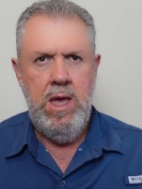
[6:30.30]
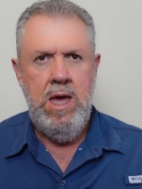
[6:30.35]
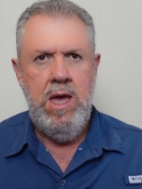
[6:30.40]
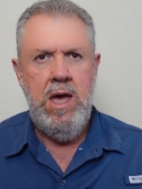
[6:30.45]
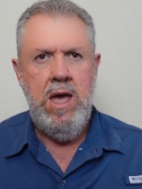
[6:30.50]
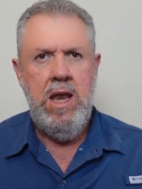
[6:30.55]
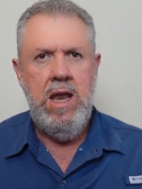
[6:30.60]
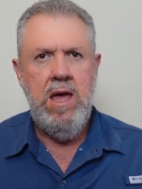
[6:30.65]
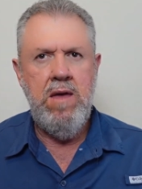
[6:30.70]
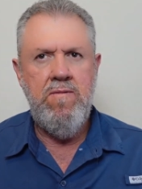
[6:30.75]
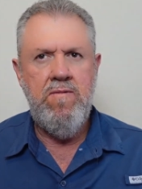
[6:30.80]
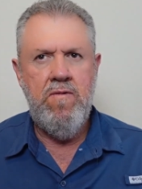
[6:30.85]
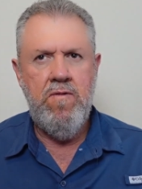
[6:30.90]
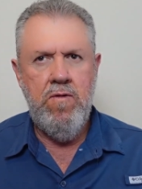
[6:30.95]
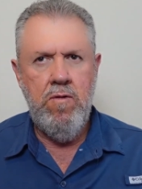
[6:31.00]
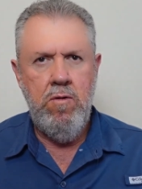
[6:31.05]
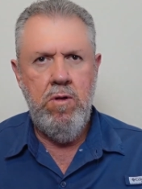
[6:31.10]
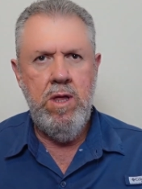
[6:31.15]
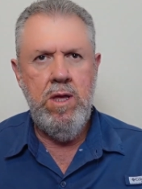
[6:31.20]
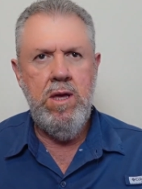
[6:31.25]
And I
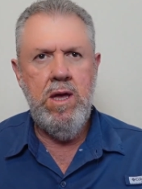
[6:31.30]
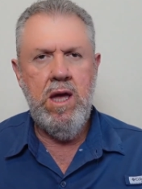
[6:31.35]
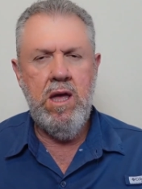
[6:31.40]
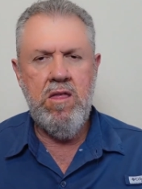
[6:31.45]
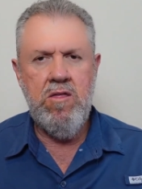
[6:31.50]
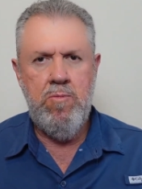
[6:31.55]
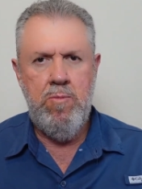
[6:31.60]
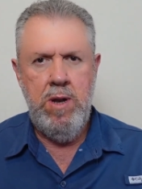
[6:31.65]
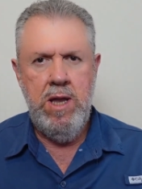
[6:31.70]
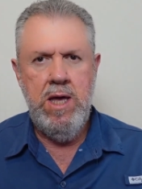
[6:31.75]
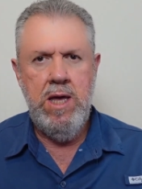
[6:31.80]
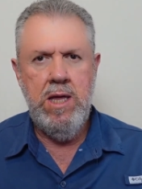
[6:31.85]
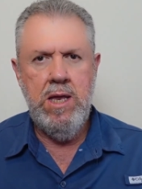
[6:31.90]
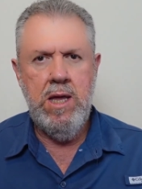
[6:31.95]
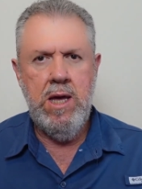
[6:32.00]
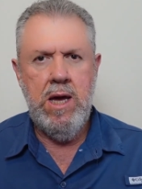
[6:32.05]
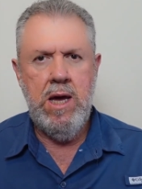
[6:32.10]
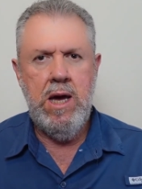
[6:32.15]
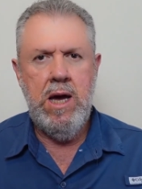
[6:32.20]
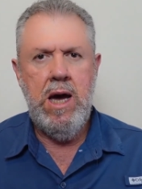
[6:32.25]
fully
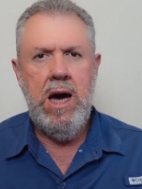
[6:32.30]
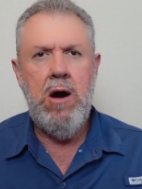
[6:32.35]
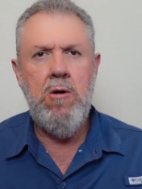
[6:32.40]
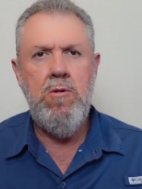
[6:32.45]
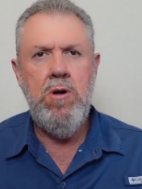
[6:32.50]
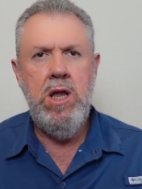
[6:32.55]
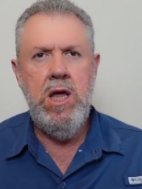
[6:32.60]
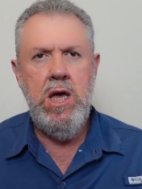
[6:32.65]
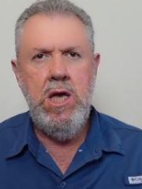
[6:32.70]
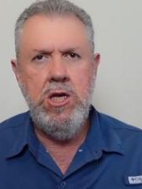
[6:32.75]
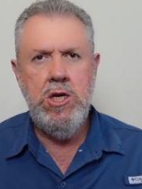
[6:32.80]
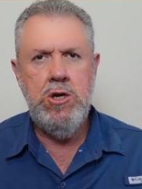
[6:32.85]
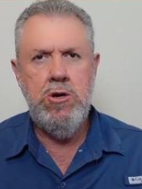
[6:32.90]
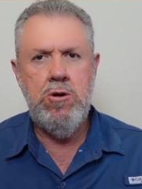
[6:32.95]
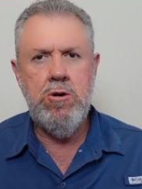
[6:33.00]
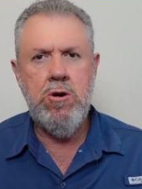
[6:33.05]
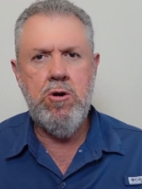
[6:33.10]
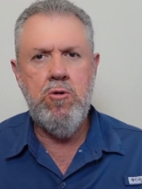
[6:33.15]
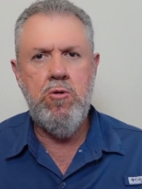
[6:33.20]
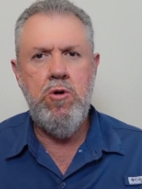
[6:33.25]
explain how
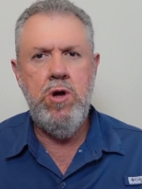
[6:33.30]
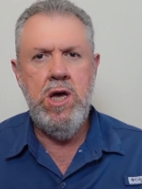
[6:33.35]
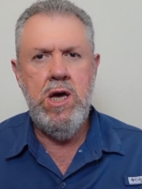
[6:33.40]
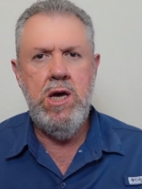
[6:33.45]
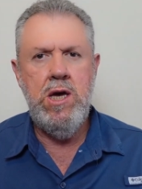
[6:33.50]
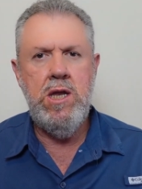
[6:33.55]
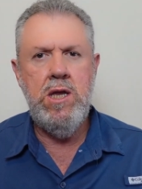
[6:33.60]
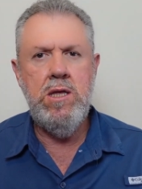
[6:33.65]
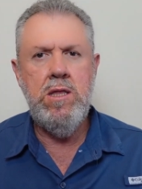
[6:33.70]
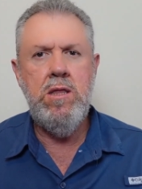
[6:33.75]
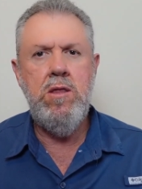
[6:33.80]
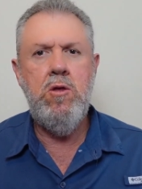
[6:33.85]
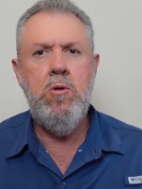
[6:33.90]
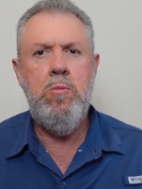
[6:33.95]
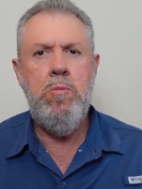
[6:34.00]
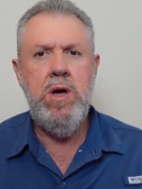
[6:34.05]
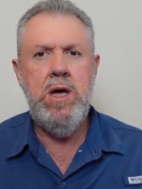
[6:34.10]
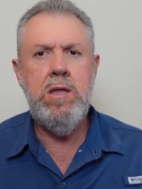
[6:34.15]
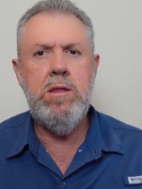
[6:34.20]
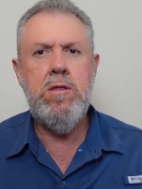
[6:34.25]
nature created the
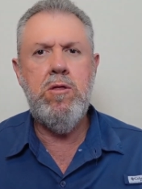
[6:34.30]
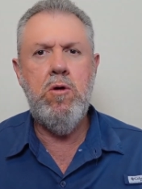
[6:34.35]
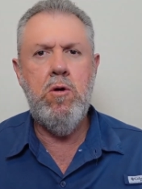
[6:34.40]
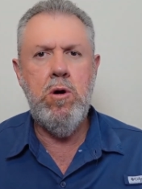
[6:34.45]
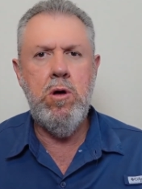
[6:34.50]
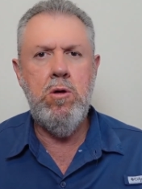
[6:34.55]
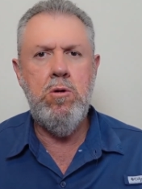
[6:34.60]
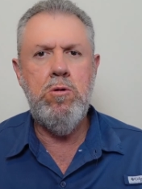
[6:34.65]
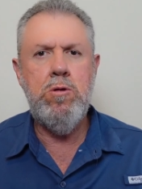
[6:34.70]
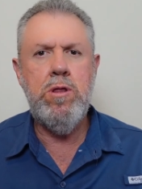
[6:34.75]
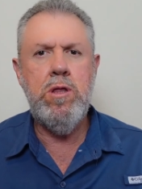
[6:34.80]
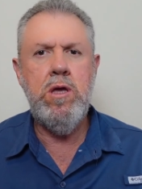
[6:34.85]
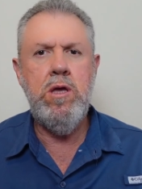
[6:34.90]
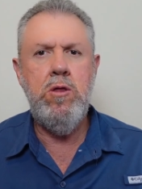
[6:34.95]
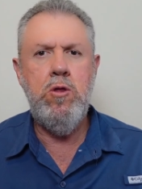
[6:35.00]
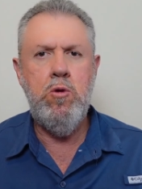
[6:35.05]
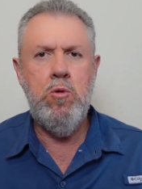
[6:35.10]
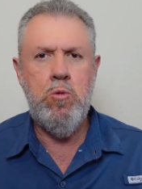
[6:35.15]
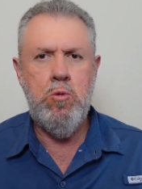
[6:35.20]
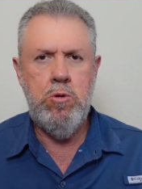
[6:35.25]
best soils in
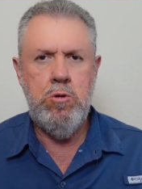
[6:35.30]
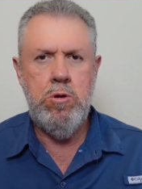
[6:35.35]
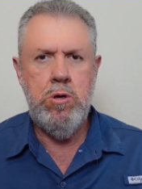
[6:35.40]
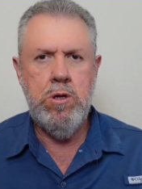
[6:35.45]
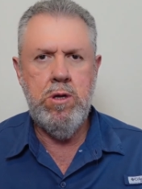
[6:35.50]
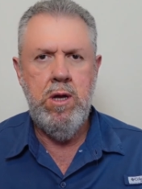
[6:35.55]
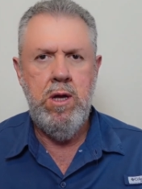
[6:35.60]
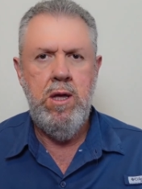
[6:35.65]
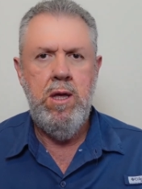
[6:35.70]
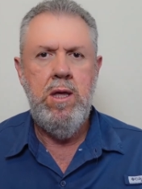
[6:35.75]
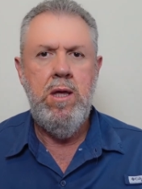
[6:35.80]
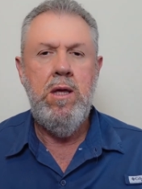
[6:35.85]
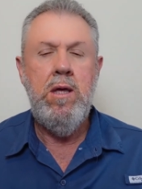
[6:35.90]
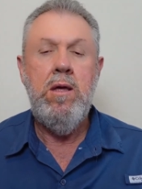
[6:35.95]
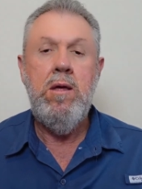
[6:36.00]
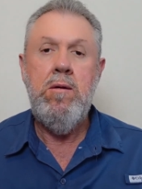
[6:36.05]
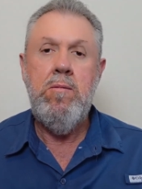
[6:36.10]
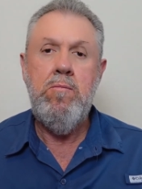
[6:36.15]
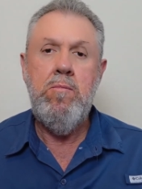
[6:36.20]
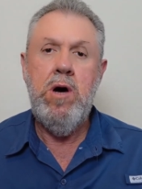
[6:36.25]
the world
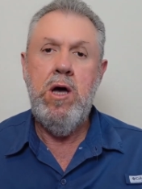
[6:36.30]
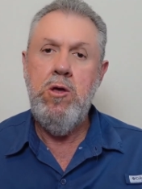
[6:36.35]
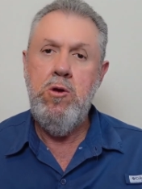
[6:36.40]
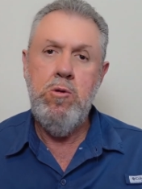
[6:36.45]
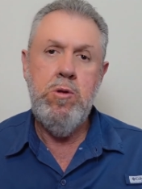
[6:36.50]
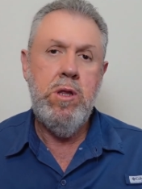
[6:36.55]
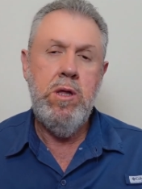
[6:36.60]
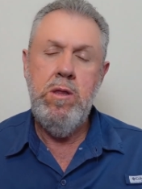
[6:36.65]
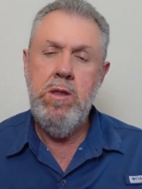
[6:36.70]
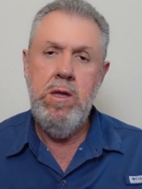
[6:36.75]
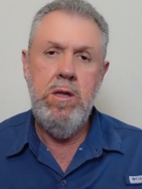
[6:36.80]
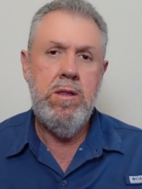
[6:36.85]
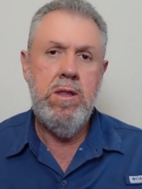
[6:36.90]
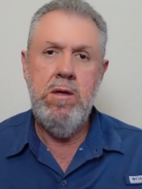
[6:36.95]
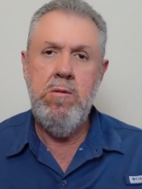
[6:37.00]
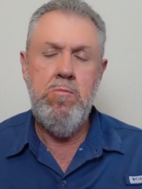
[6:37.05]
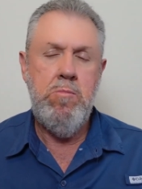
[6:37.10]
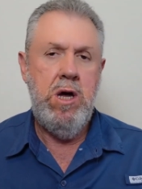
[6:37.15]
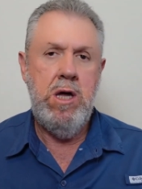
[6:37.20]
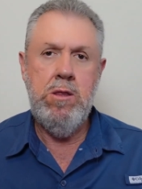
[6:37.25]
by using these
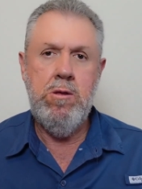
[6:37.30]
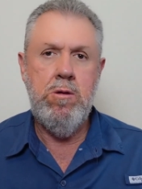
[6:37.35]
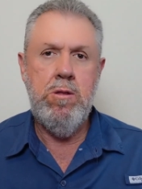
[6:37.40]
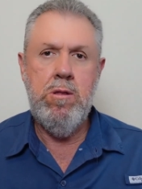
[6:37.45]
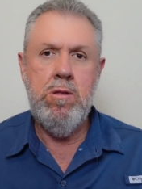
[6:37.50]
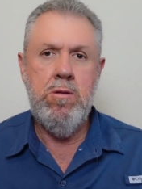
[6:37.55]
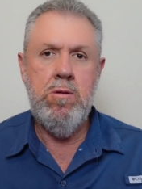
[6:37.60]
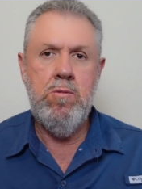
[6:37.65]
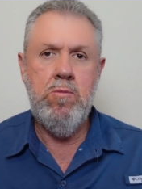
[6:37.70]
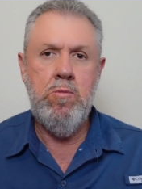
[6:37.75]
same methods.